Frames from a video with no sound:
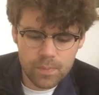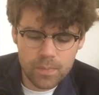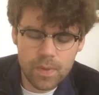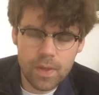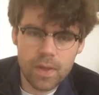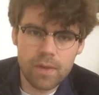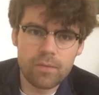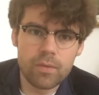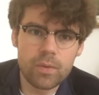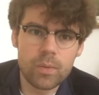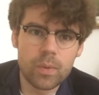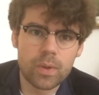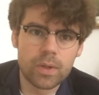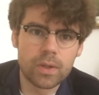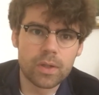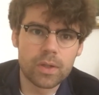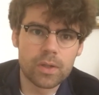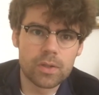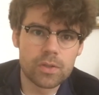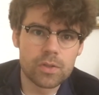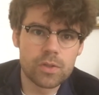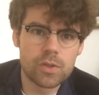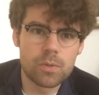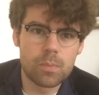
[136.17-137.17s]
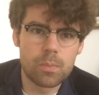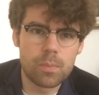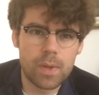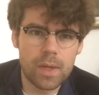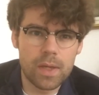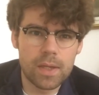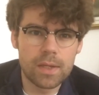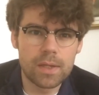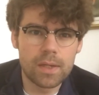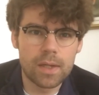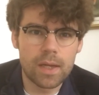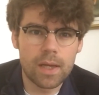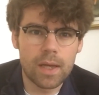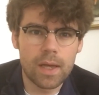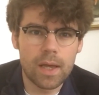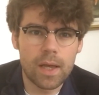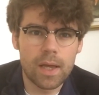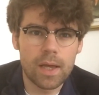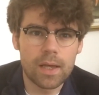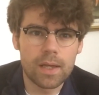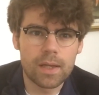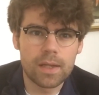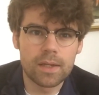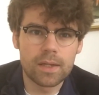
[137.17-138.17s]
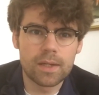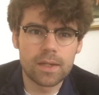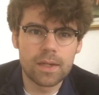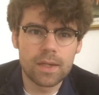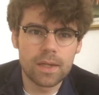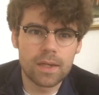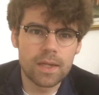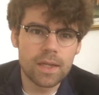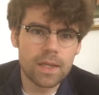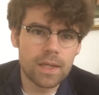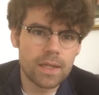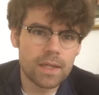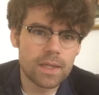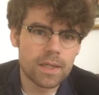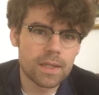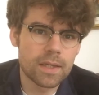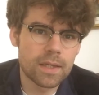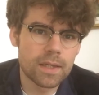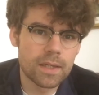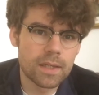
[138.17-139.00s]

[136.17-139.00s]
everyone goes to bed, and Nick,